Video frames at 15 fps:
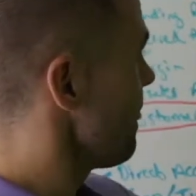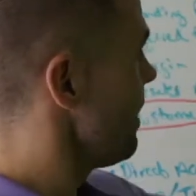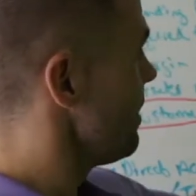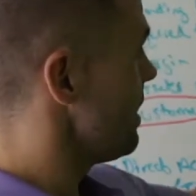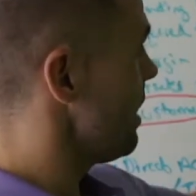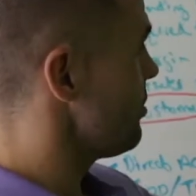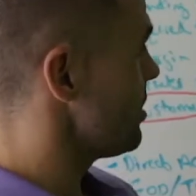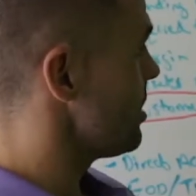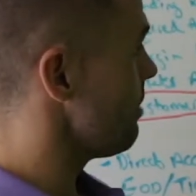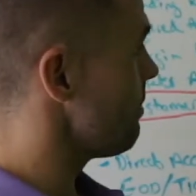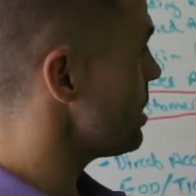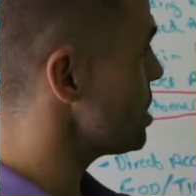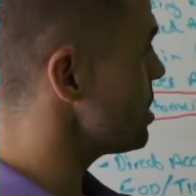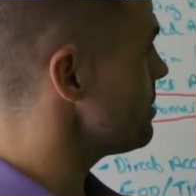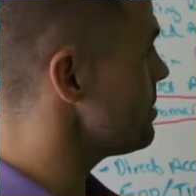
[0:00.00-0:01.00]
Now, the
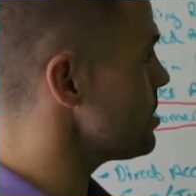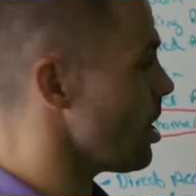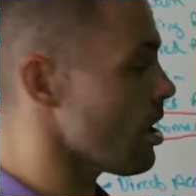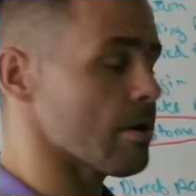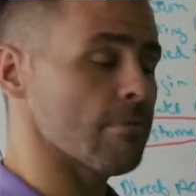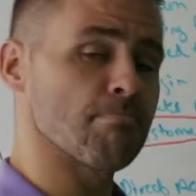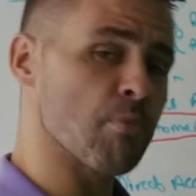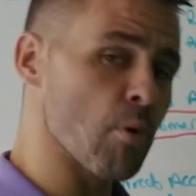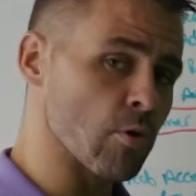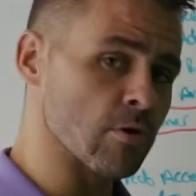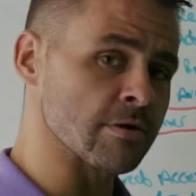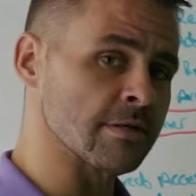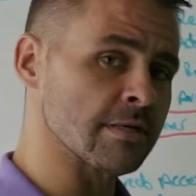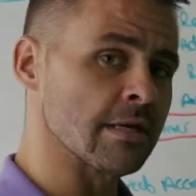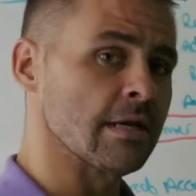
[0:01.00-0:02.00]
commissions are
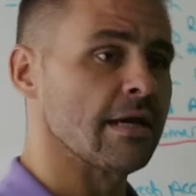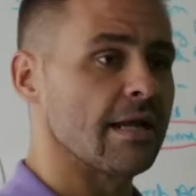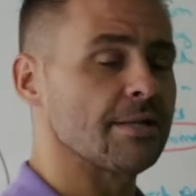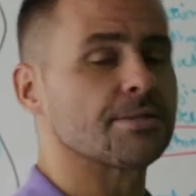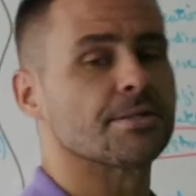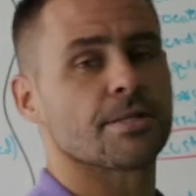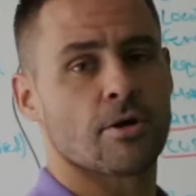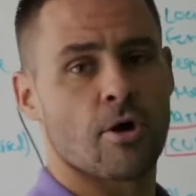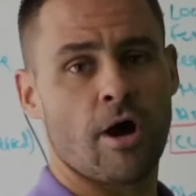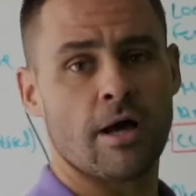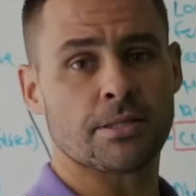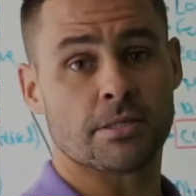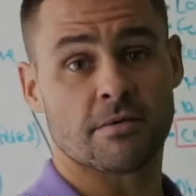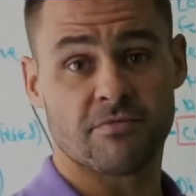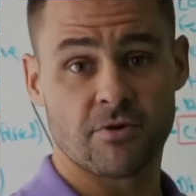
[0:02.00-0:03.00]
important. It's the
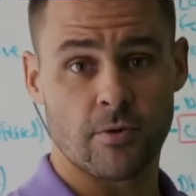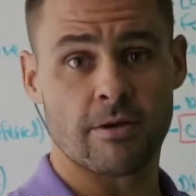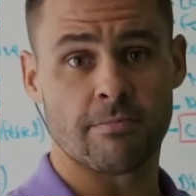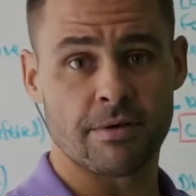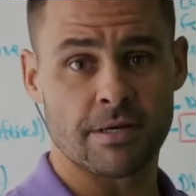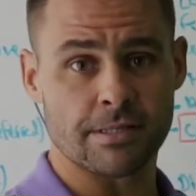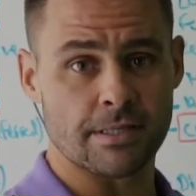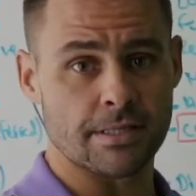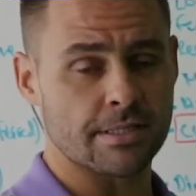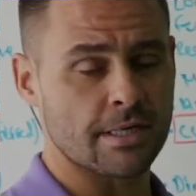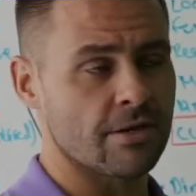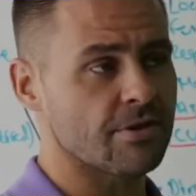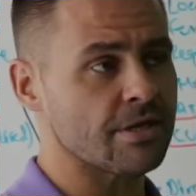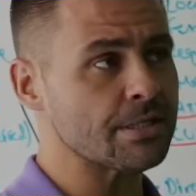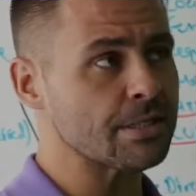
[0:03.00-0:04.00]
cost of doing business. Now,
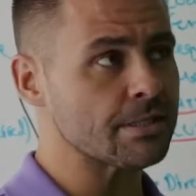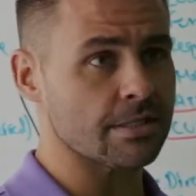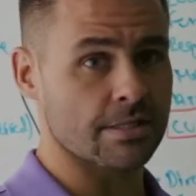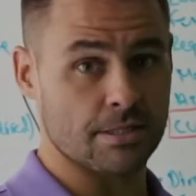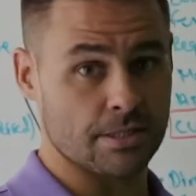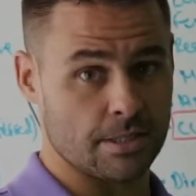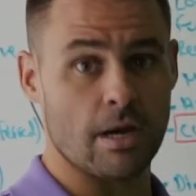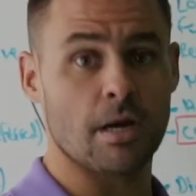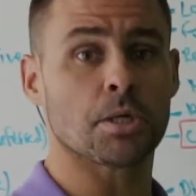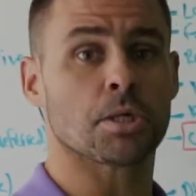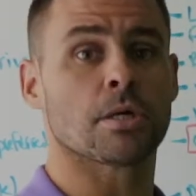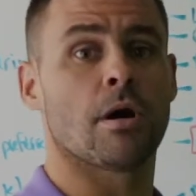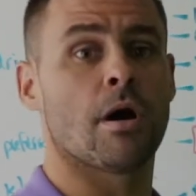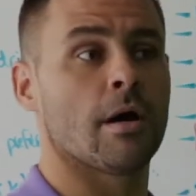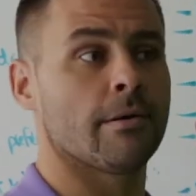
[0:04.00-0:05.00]
this is a discussion
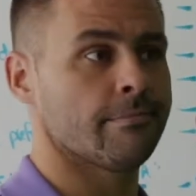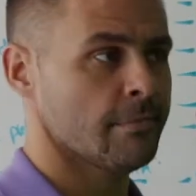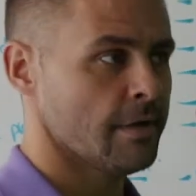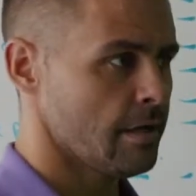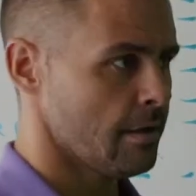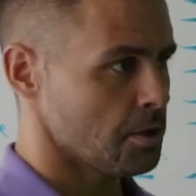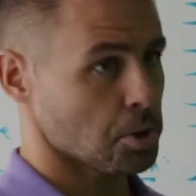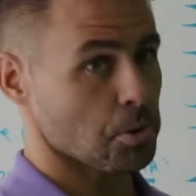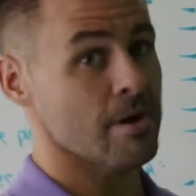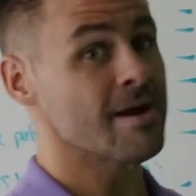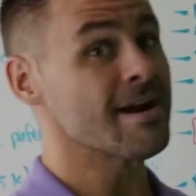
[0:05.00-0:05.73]
on trade